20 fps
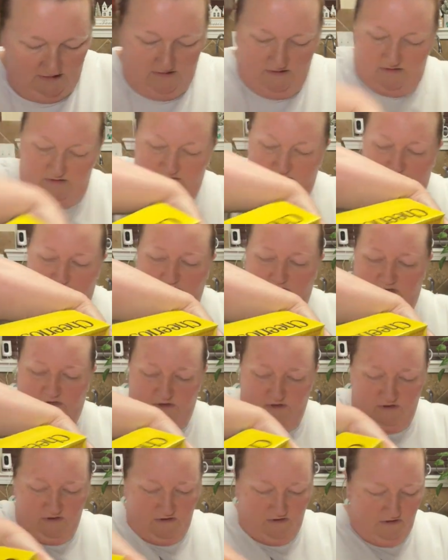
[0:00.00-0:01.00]
Ooh.
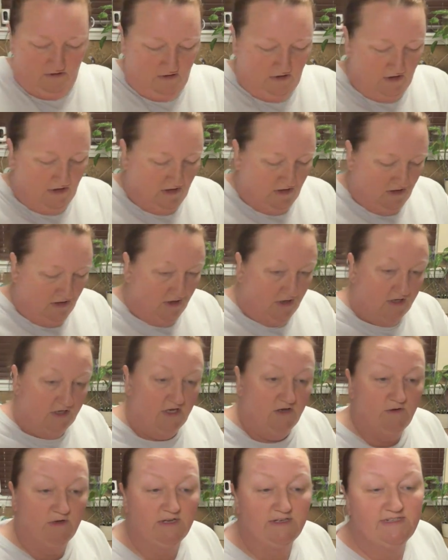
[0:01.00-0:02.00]

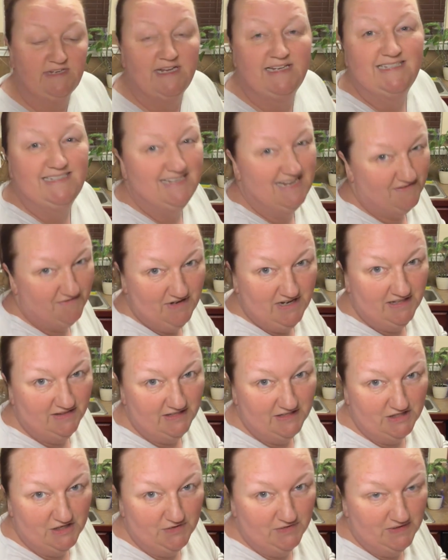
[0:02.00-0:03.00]
You could
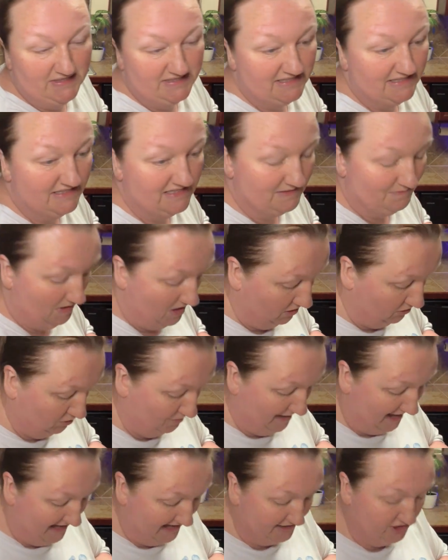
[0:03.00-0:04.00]
definitely do this in smaller
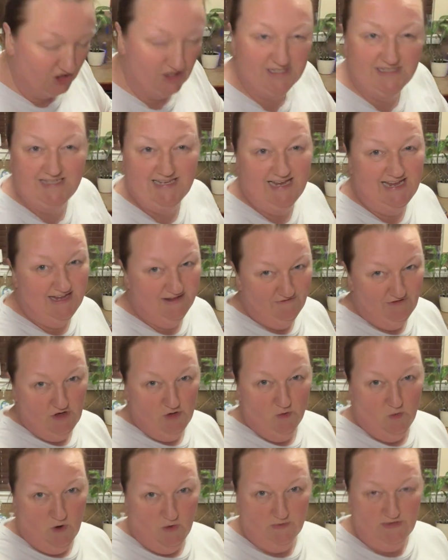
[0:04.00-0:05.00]
batches if you
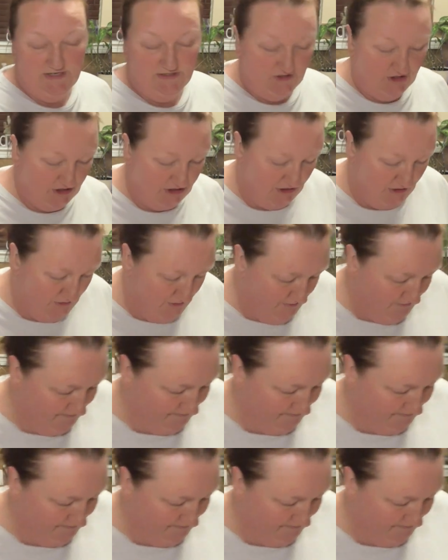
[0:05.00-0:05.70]
wanted to,